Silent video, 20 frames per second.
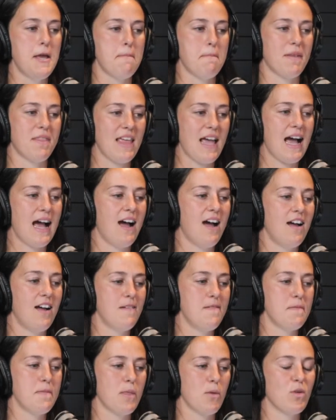But that
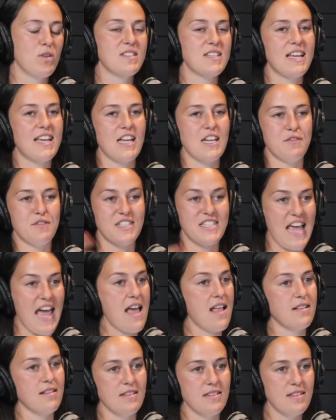once I kind of
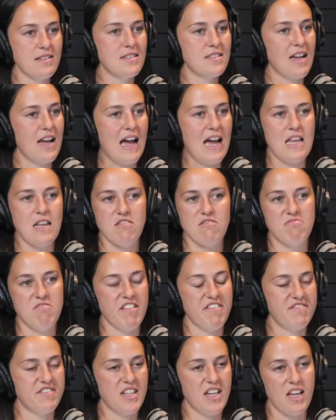settled, I
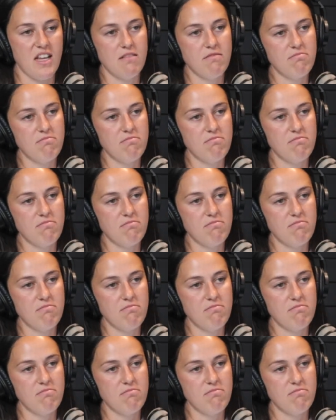loved it.